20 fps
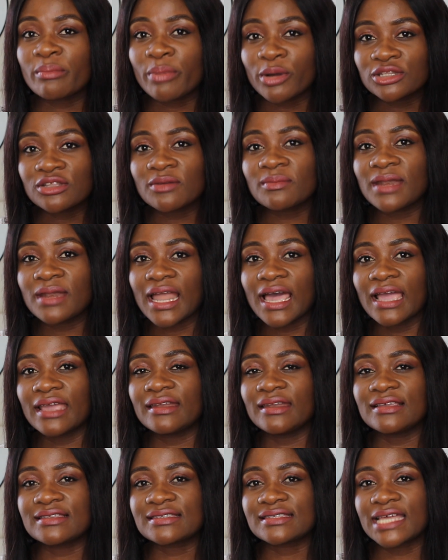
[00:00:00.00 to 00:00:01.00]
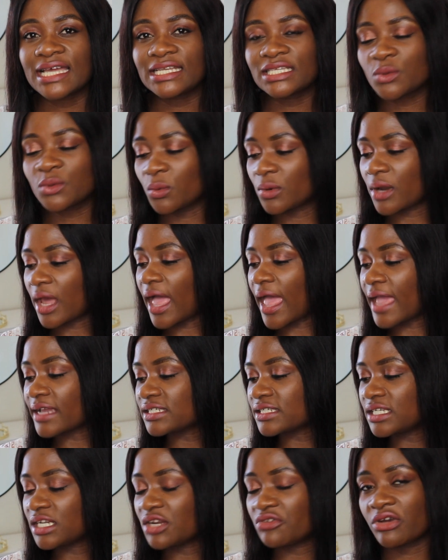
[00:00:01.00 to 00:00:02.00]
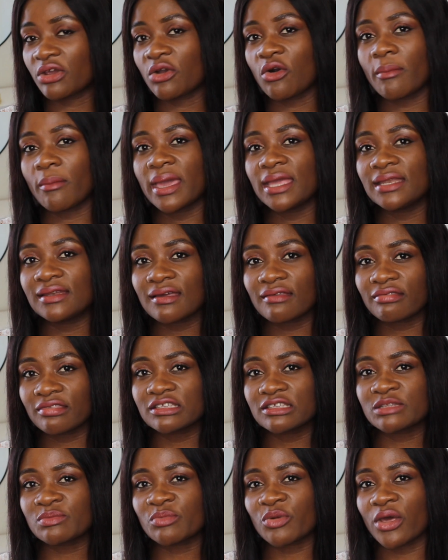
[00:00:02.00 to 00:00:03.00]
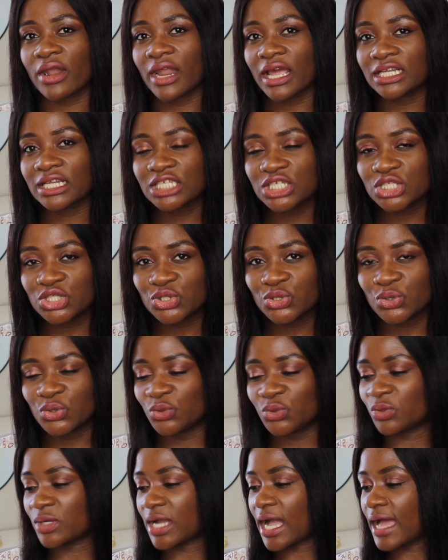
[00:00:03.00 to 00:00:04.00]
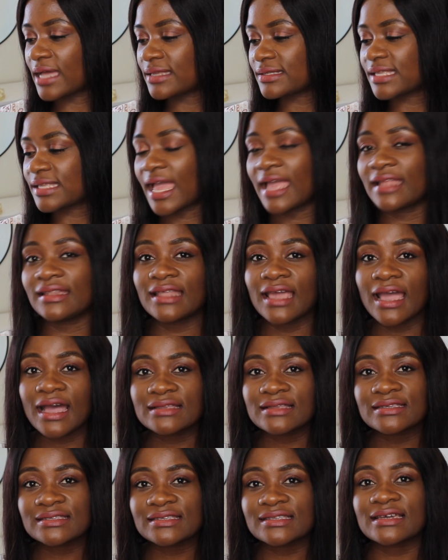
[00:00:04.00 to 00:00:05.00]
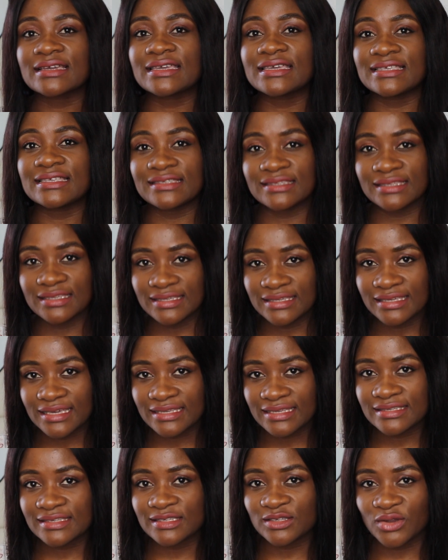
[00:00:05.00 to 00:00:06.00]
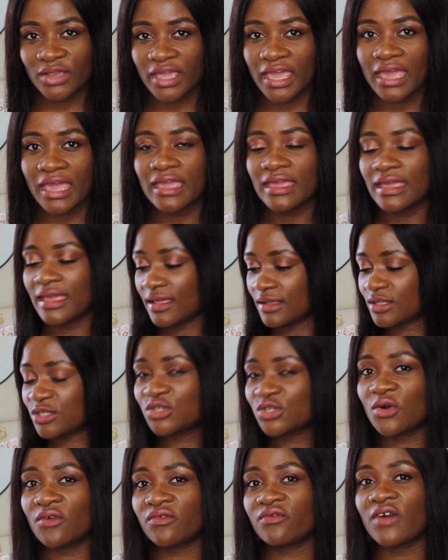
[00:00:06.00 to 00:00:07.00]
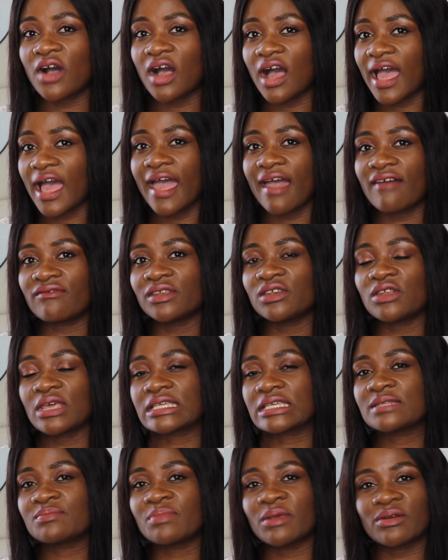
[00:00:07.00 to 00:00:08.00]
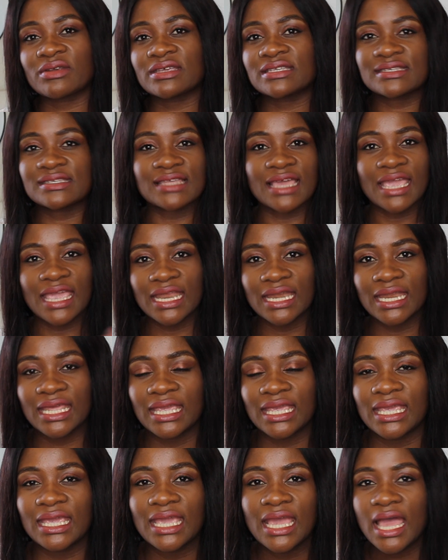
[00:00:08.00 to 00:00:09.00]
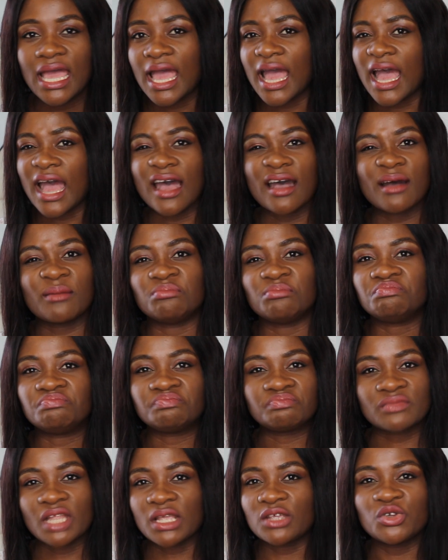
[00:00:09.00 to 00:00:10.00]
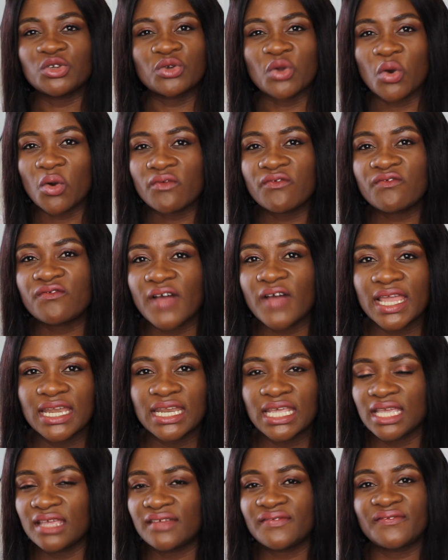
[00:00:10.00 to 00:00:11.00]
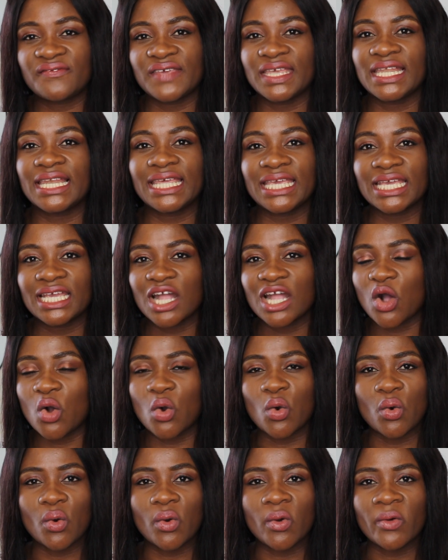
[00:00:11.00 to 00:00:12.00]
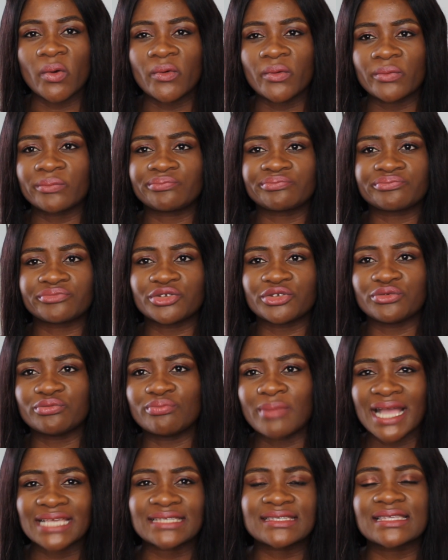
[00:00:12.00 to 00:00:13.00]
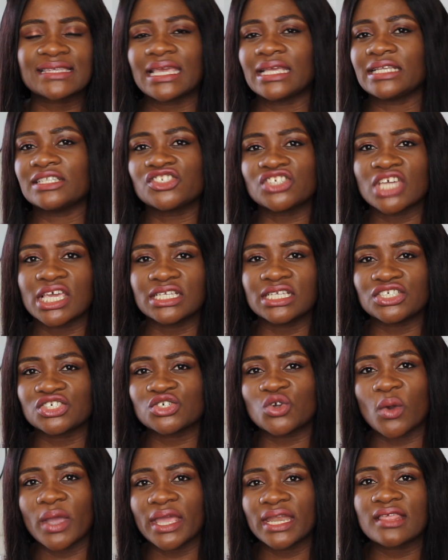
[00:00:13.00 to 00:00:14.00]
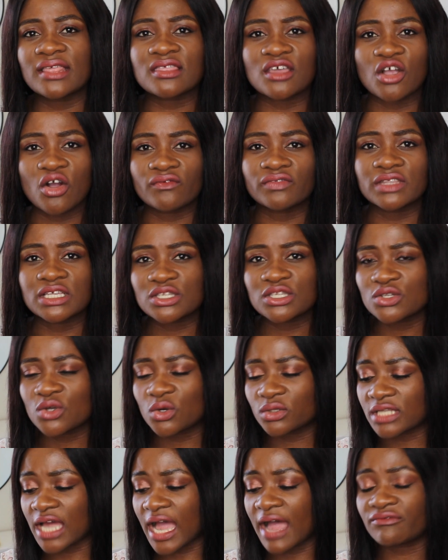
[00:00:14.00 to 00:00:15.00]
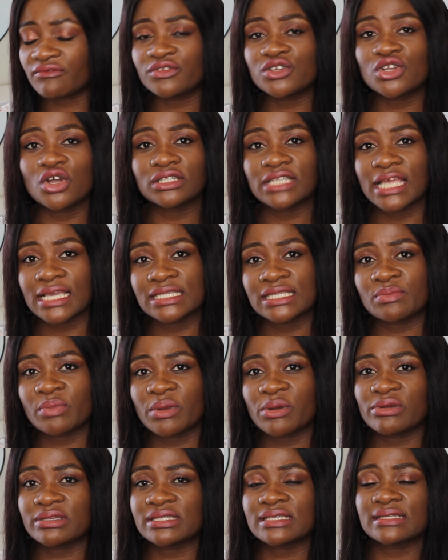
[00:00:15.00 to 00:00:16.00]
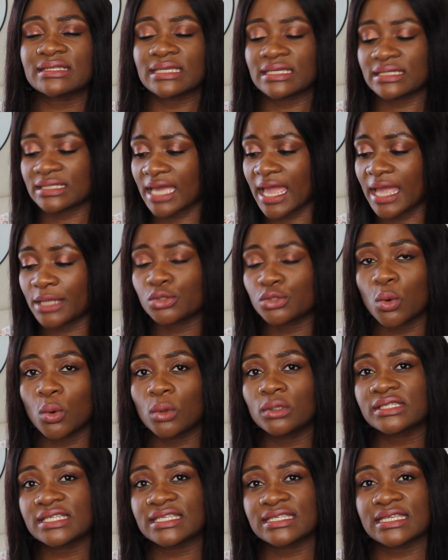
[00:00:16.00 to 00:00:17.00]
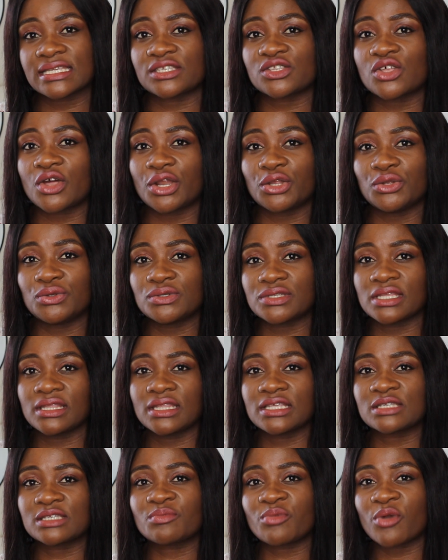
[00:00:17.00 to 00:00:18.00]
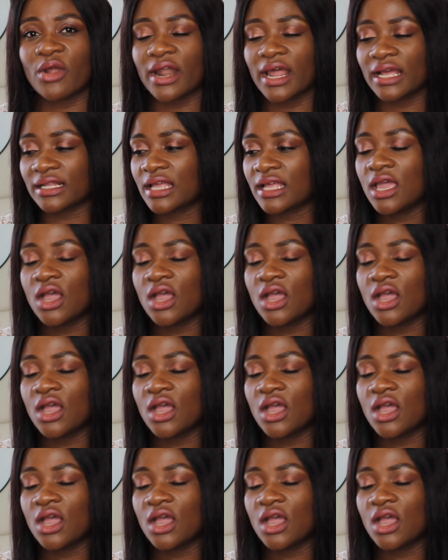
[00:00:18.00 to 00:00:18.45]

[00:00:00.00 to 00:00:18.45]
bottom line is that would I actually recommend this product to you guys? And the answer is yes. Okay, so far I haven't experienced any you know, funny feeling or my skin changing or anything of the sort. I've not experienced it at all since I started using this product,